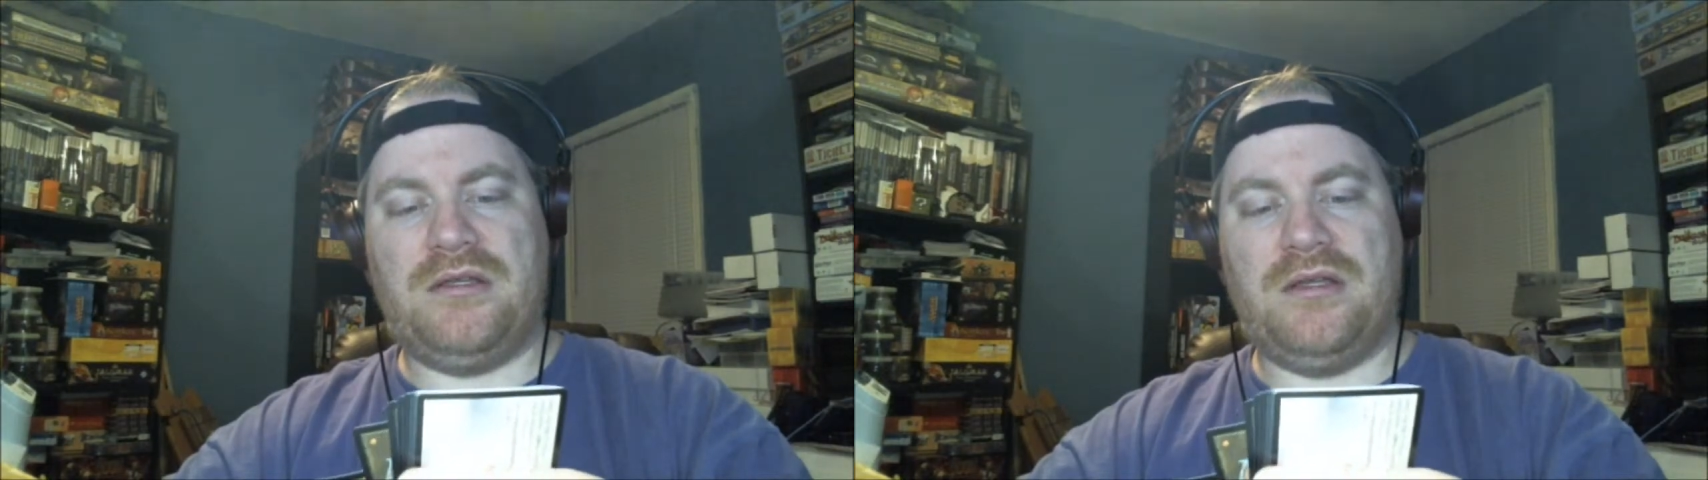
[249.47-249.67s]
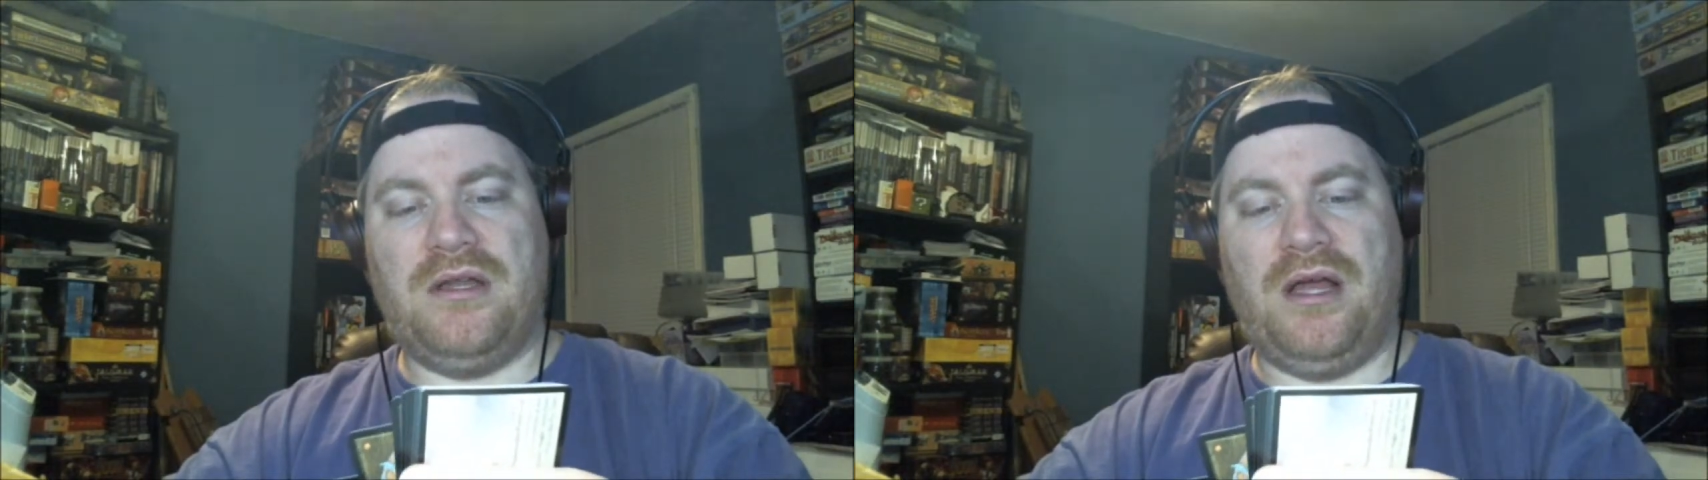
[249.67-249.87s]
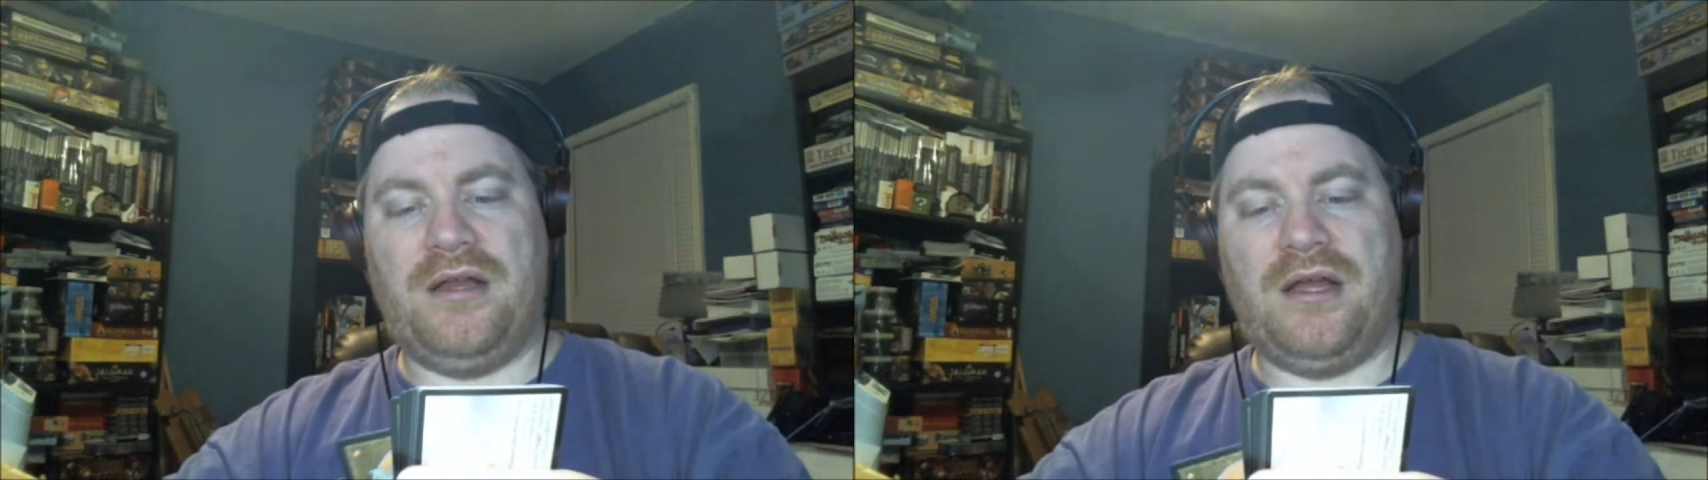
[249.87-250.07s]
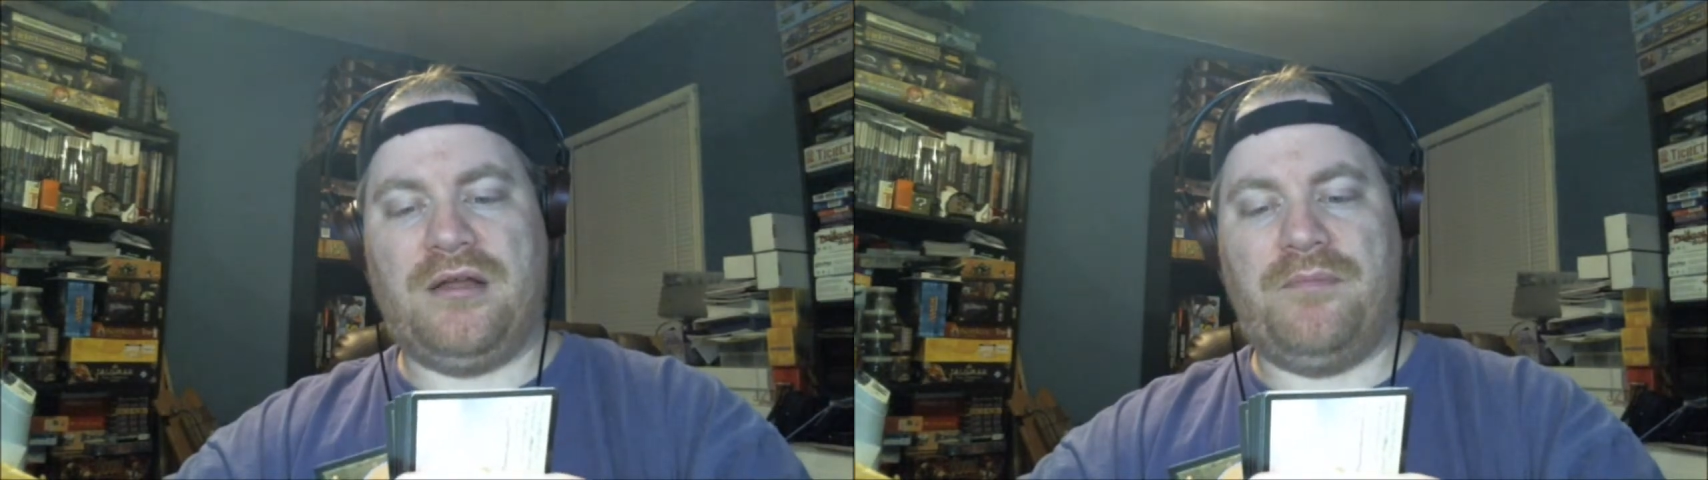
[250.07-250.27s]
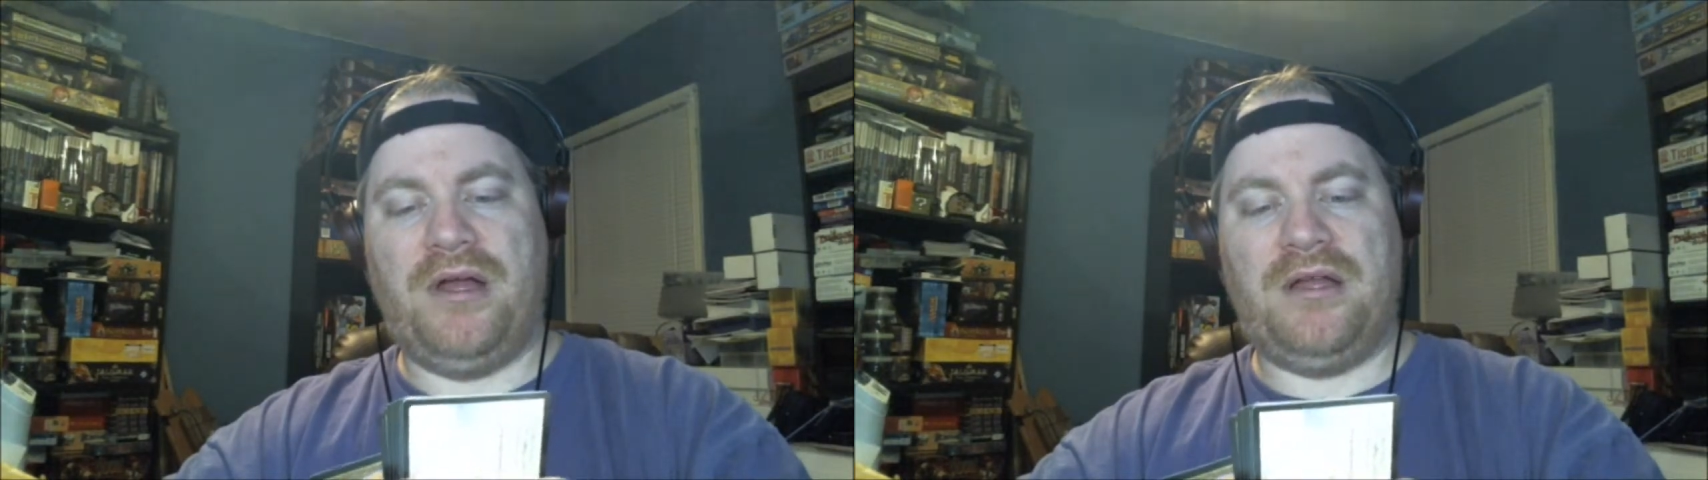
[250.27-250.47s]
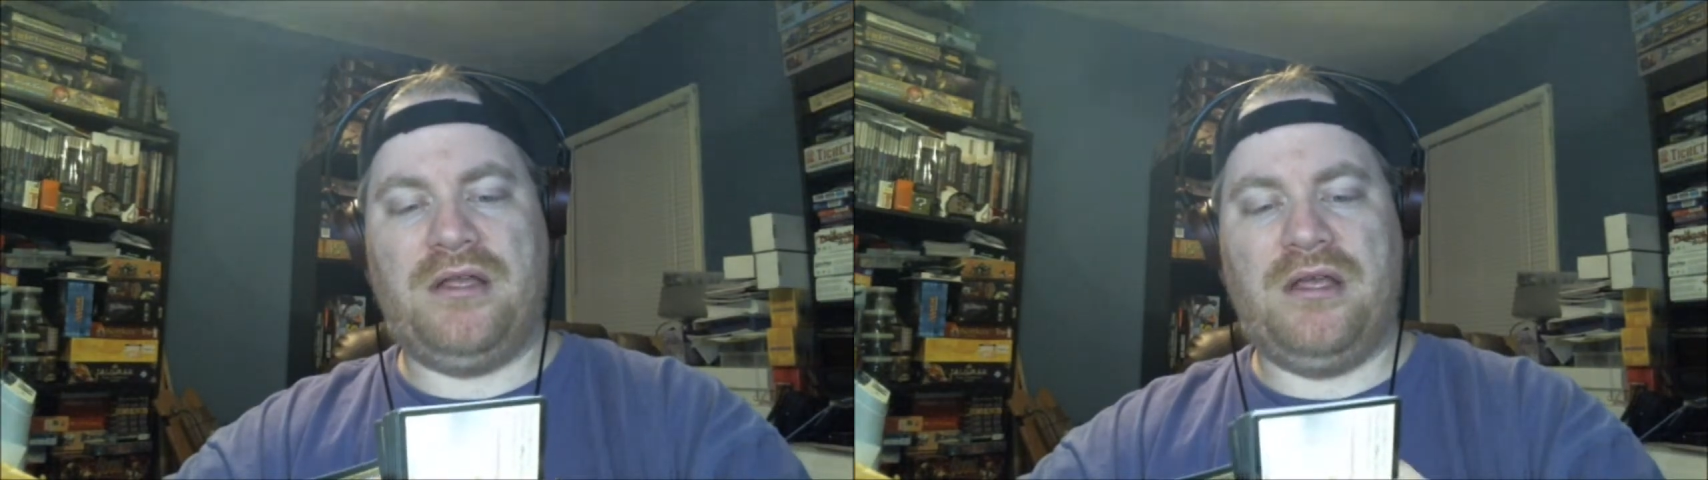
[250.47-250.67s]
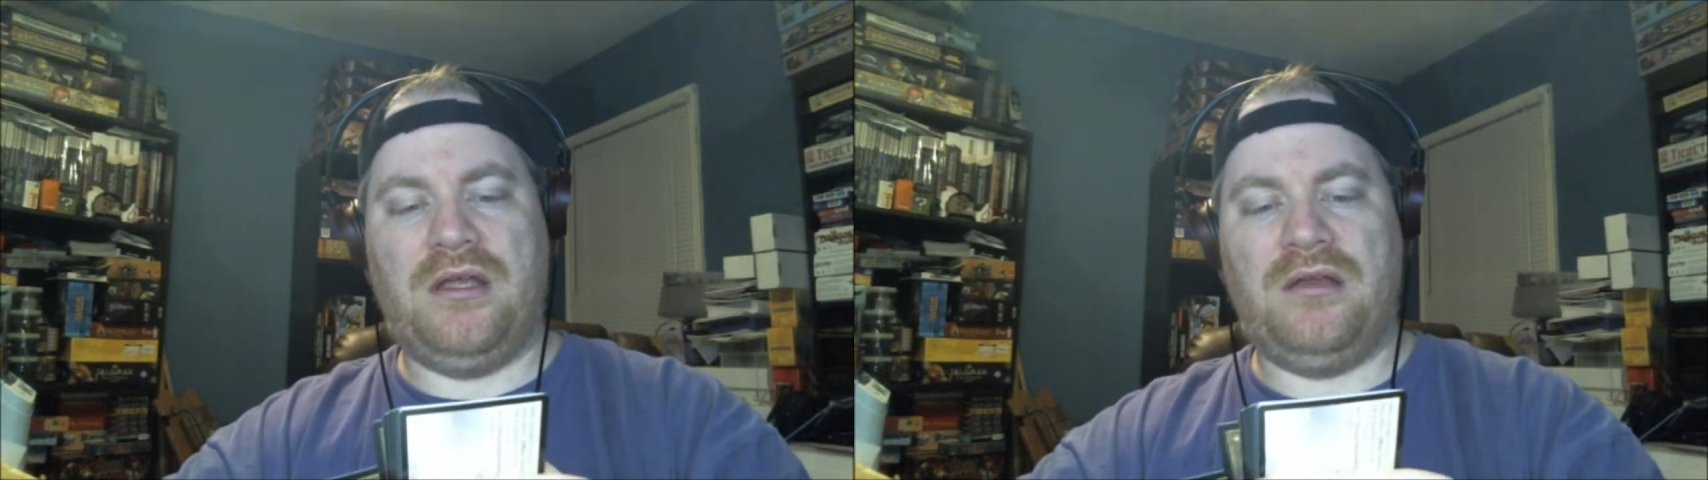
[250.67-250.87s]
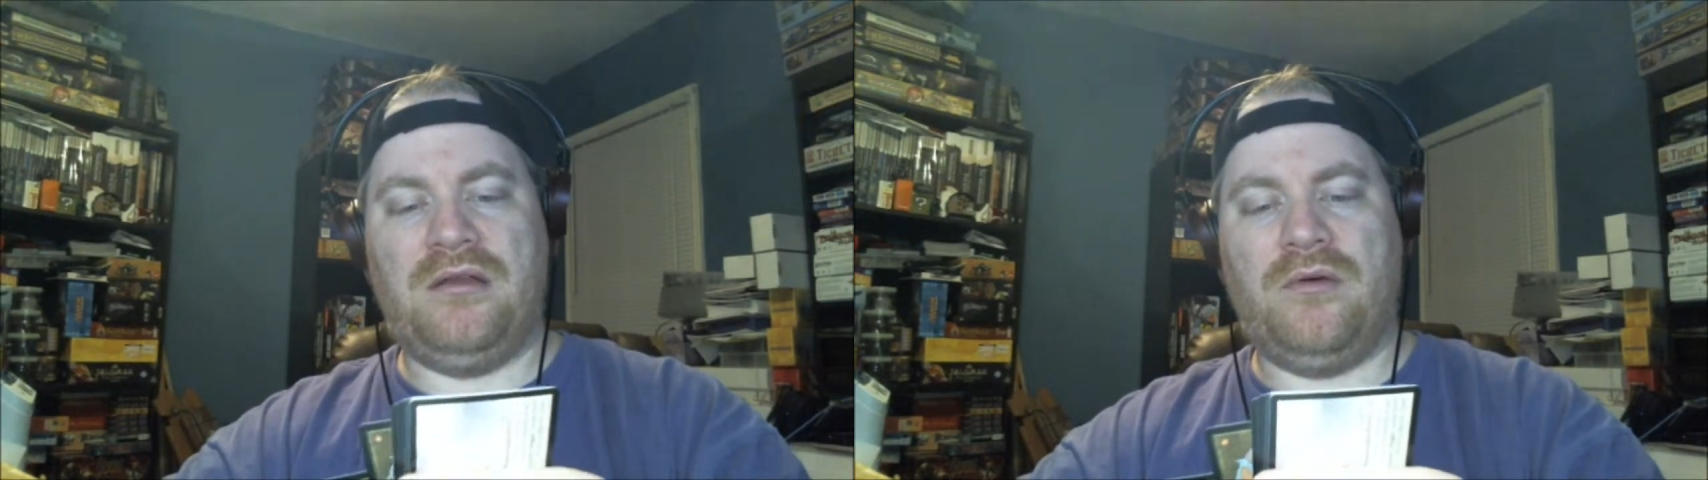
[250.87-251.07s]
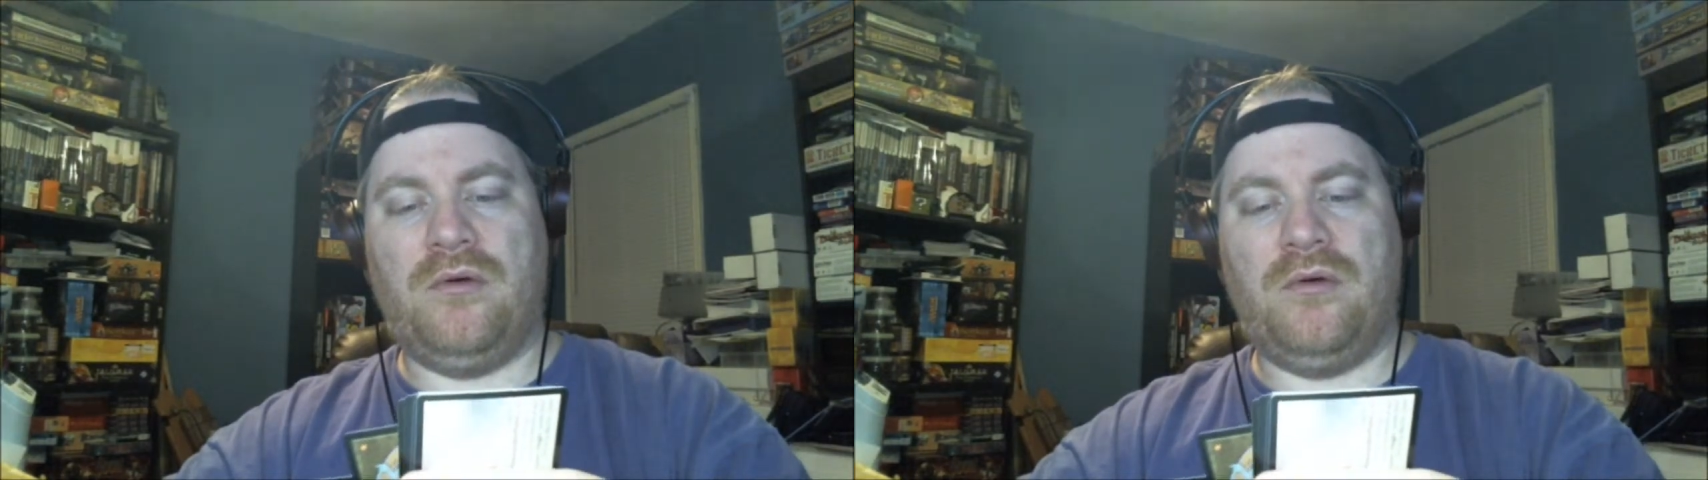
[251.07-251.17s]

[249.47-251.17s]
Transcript: an Einok Bondkin,